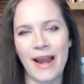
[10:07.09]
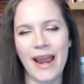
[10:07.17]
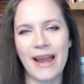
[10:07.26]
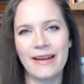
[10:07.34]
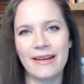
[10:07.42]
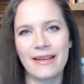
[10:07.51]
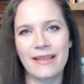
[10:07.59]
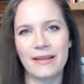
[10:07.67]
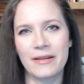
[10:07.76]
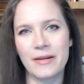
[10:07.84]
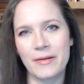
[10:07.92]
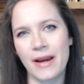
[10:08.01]
and the
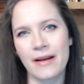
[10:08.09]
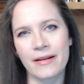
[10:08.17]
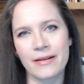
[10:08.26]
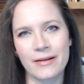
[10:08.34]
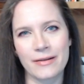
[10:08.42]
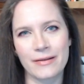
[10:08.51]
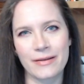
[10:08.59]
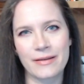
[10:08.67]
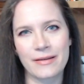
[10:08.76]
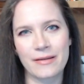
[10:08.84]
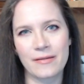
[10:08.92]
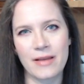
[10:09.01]
two characters